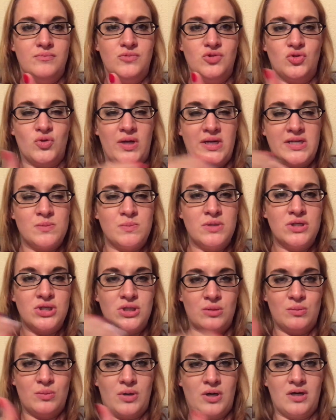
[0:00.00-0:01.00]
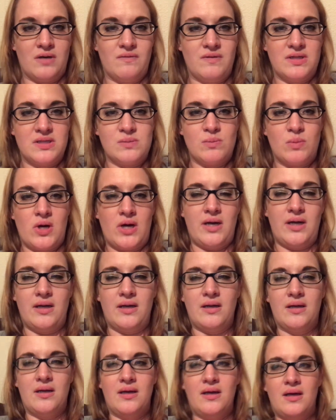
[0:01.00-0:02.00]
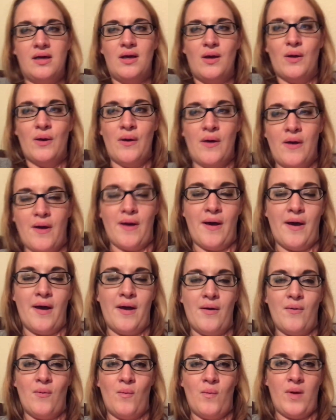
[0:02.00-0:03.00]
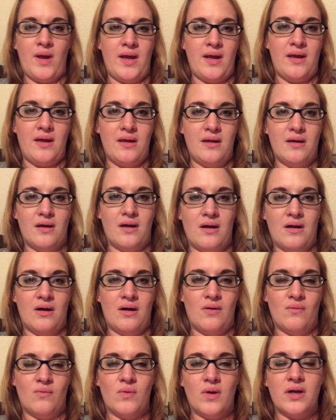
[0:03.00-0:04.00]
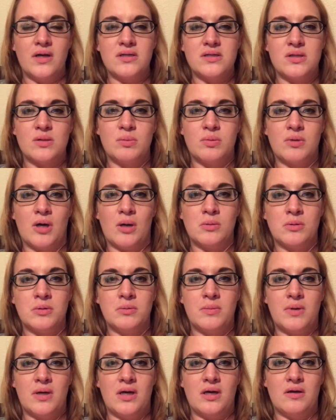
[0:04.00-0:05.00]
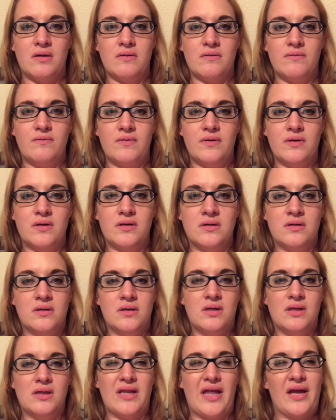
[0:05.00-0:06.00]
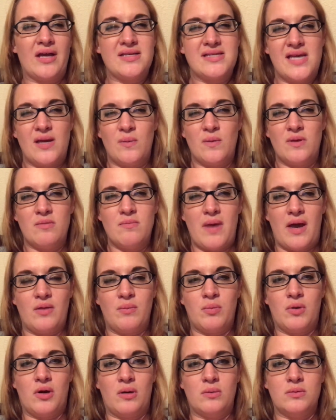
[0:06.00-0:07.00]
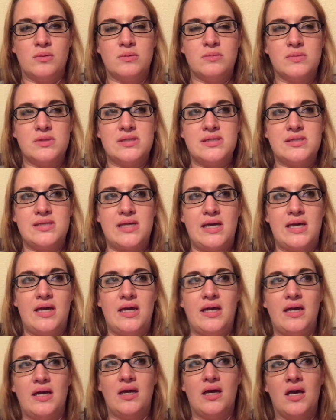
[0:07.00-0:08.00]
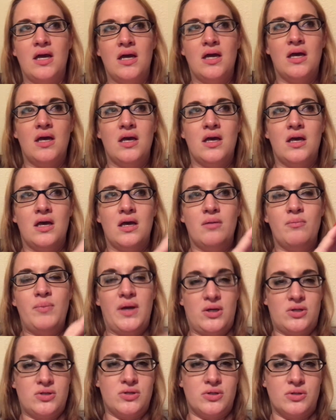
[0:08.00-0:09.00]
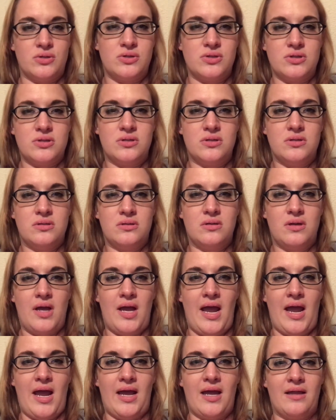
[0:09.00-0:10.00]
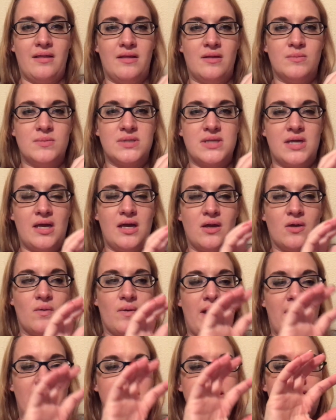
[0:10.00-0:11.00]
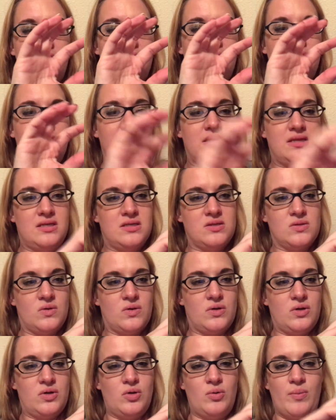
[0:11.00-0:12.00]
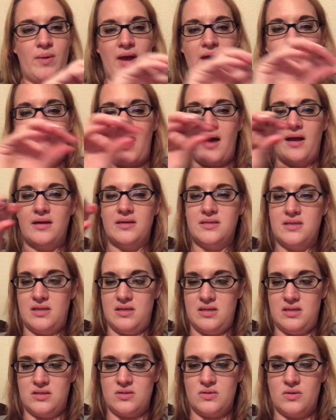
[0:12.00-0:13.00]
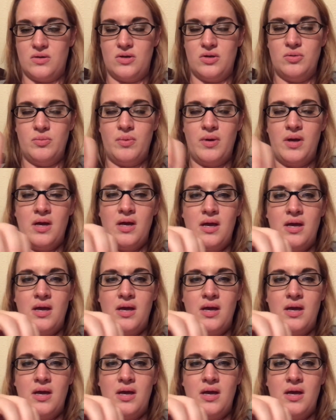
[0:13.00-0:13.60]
transmission part of his brain, we run into the problem of, like, say with math problems, seeing pictures and them saying, okay, take this group and add it to this group.